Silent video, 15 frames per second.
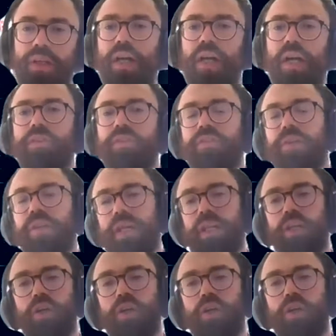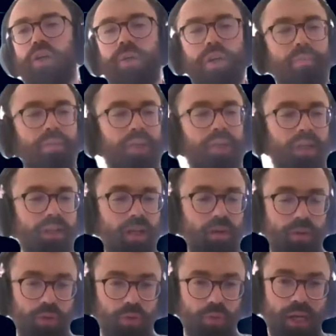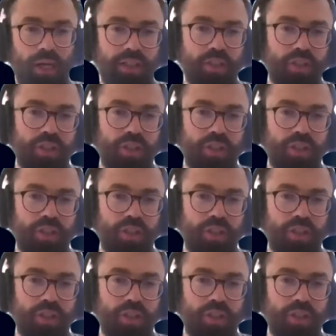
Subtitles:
And so that'll open up a good range